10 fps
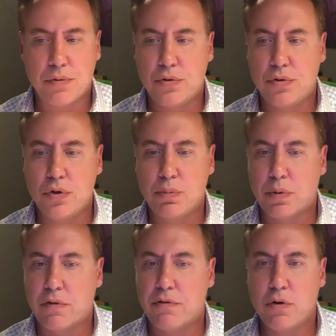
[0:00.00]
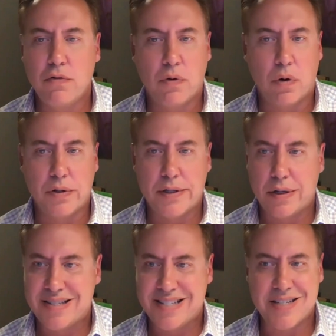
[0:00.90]
super fruitful
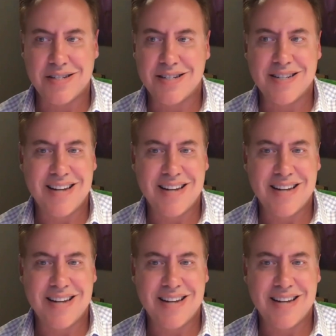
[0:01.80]
until 6 to